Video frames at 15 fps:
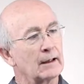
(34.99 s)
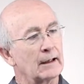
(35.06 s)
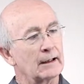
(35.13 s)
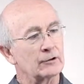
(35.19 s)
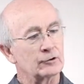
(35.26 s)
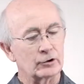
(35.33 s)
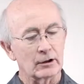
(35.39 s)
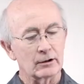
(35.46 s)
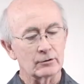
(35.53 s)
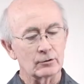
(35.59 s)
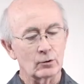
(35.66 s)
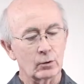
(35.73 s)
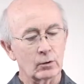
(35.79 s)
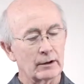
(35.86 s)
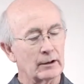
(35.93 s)
and
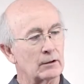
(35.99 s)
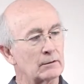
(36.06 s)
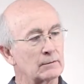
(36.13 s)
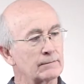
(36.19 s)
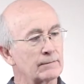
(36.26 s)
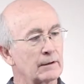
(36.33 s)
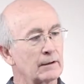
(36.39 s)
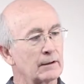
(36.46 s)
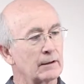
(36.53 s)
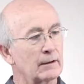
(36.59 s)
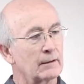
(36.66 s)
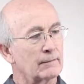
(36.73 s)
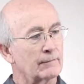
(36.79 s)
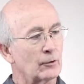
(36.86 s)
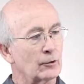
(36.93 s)
John 12,
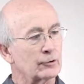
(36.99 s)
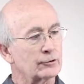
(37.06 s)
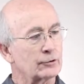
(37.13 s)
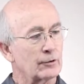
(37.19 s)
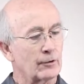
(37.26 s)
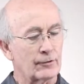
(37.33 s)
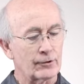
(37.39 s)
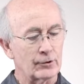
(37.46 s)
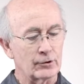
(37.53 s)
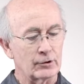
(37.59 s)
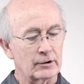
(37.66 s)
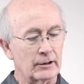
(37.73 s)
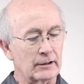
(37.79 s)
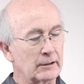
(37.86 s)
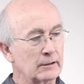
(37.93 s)
verse
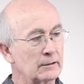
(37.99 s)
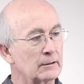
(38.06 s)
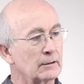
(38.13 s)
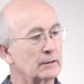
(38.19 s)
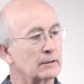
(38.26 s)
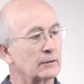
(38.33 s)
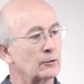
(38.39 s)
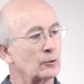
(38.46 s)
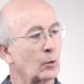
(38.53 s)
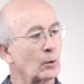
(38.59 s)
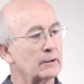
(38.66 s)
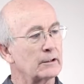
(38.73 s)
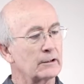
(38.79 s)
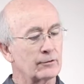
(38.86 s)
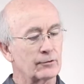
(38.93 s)
13,
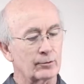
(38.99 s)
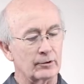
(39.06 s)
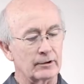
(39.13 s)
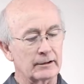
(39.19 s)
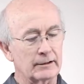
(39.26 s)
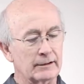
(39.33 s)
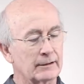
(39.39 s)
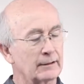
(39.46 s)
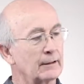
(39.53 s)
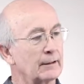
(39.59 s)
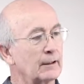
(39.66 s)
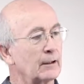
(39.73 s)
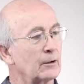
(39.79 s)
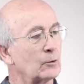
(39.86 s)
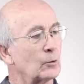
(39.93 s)
23,
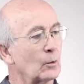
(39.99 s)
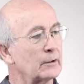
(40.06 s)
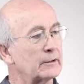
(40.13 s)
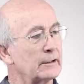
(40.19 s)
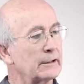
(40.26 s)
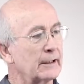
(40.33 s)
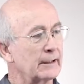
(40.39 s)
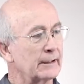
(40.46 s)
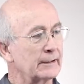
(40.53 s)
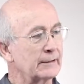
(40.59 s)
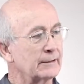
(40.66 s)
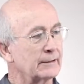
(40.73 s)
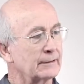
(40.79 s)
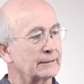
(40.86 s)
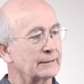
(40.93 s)

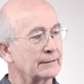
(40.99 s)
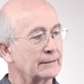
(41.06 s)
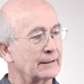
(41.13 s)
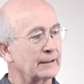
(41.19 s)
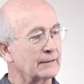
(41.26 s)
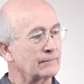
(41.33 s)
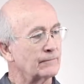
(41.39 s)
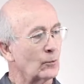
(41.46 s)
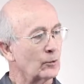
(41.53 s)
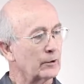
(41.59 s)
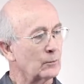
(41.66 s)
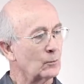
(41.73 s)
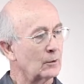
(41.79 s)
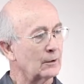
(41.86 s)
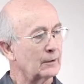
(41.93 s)
28, and
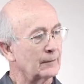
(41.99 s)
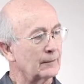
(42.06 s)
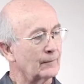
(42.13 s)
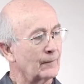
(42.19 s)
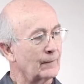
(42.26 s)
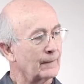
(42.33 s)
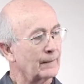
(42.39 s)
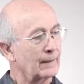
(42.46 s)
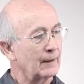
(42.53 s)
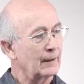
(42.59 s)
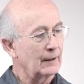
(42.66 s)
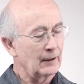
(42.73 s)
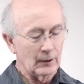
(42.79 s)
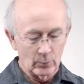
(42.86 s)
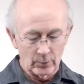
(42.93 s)
41.
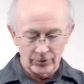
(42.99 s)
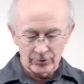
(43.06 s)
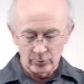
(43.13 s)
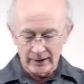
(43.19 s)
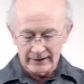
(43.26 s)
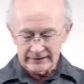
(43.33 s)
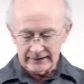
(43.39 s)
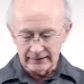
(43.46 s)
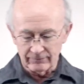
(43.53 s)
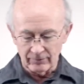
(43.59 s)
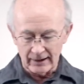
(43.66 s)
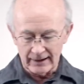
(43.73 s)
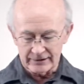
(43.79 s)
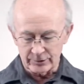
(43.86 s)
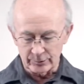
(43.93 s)
With the raising of
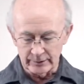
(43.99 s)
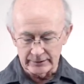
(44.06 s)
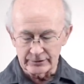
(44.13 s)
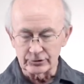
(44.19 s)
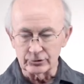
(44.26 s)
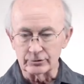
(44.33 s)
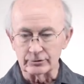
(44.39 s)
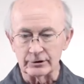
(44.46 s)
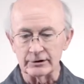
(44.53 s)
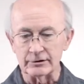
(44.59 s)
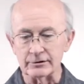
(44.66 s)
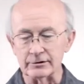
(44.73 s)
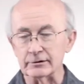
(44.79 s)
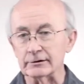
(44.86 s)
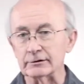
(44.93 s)
Lazarus,
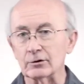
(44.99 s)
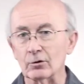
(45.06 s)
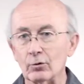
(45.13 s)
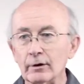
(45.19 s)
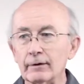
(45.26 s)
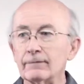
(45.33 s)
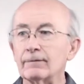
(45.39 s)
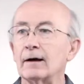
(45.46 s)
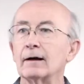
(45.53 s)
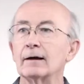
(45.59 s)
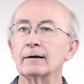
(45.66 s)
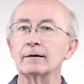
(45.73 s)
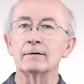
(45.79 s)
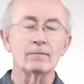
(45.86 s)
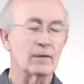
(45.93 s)
Jesus is
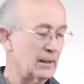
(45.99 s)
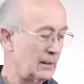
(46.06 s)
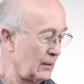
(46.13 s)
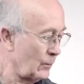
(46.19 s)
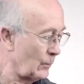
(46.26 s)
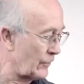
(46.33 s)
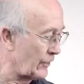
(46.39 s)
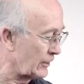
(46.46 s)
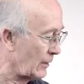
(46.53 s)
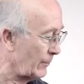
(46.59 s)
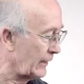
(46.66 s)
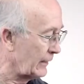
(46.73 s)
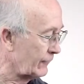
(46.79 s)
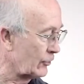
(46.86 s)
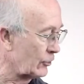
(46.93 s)
glorified. With the
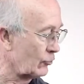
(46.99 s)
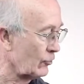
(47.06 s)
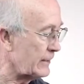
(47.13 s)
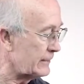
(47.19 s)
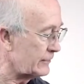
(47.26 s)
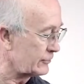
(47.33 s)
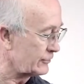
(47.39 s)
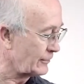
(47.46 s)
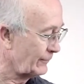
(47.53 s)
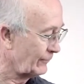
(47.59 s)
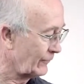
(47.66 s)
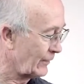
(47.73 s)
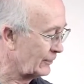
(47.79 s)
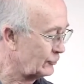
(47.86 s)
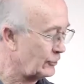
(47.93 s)
coming of the Greeks,
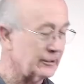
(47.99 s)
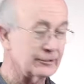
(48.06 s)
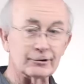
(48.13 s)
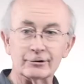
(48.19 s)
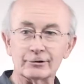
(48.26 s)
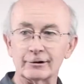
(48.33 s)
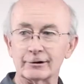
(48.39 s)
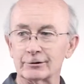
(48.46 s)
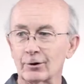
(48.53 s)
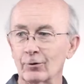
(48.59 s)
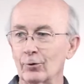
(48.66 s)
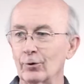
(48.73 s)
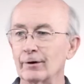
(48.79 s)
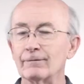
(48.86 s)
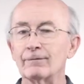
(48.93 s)
Jesus is
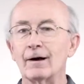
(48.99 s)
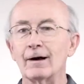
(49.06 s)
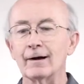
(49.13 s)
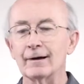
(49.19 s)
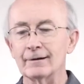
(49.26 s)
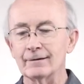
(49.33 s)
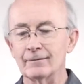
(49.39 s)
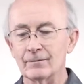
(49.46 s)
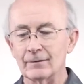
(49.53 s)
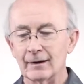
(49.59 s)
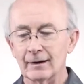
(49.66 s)
glorified.